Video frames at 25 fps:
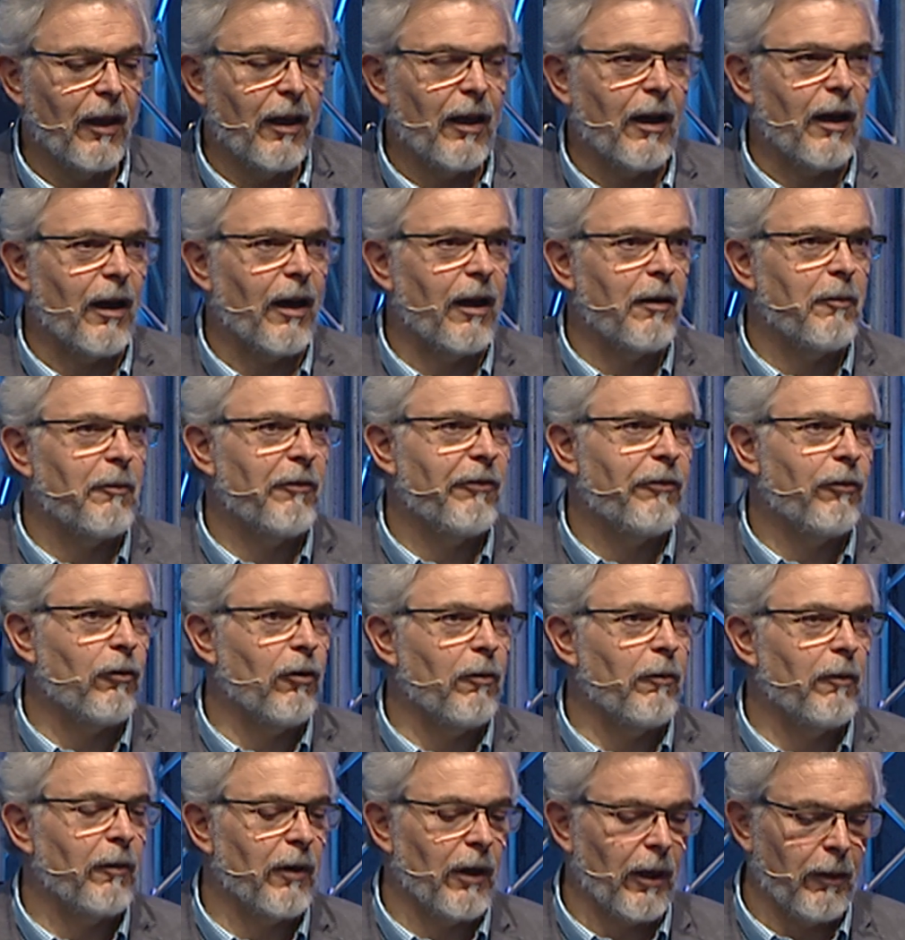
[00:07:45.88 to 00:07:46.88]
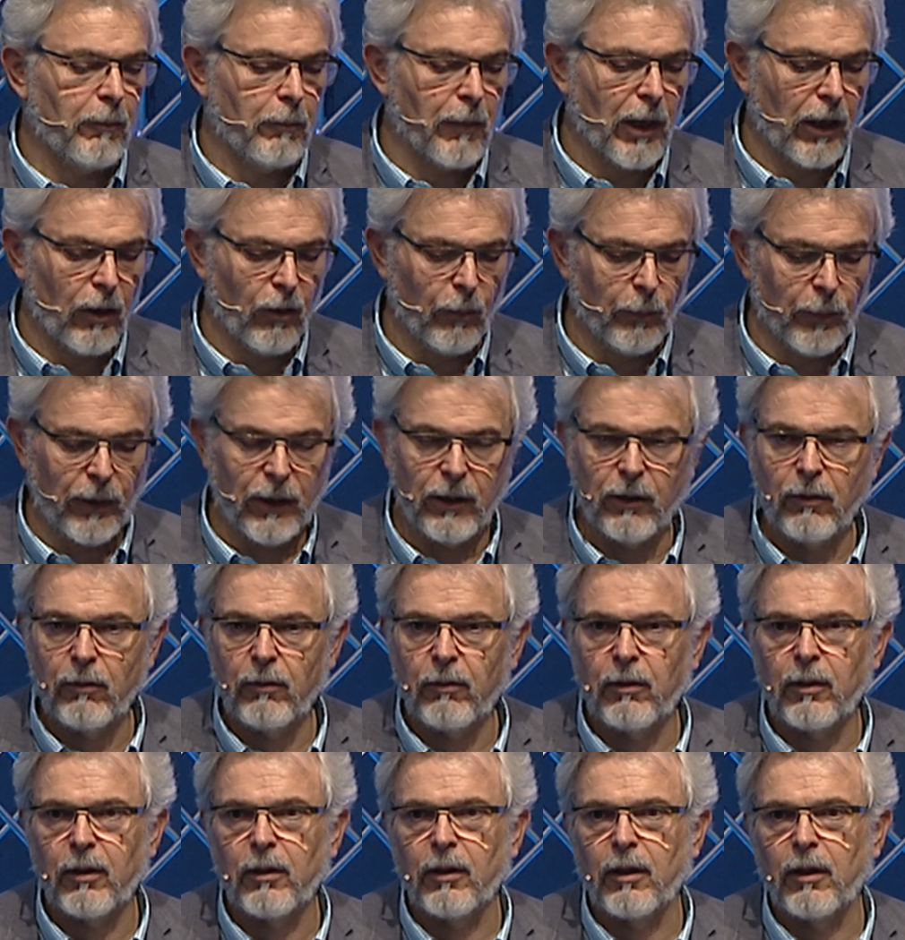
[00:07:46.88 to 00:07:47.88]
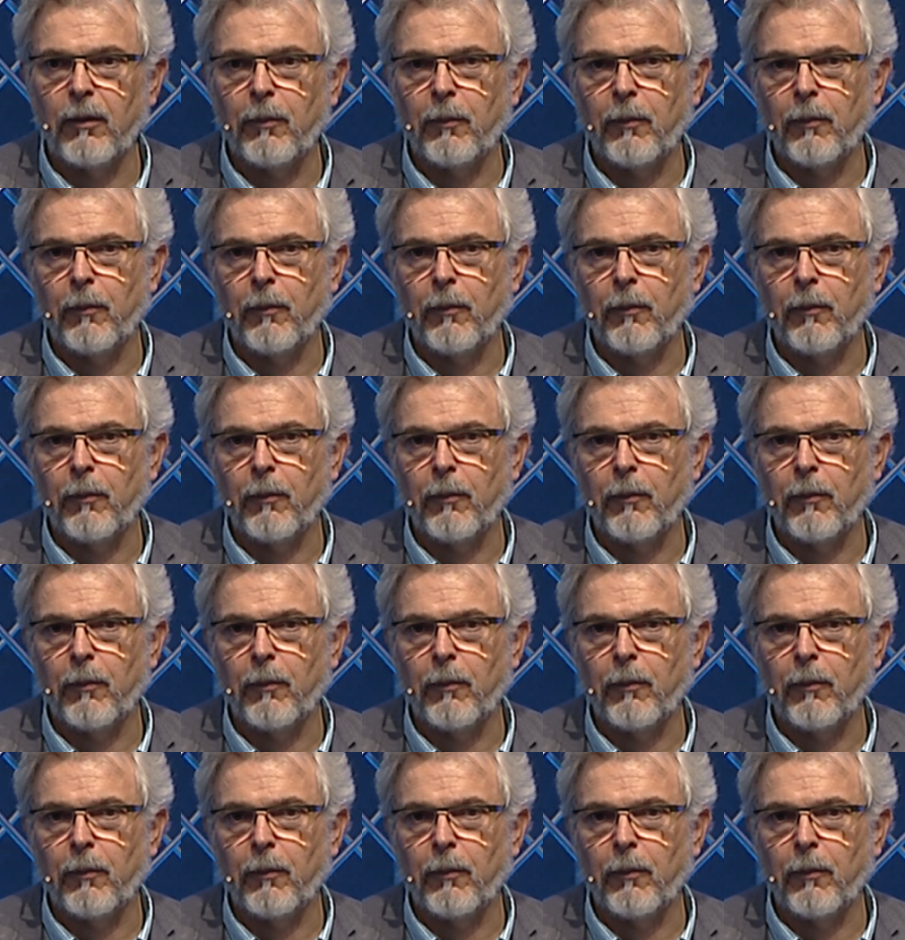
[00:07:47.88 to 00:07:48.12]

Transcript: and in my opinion, the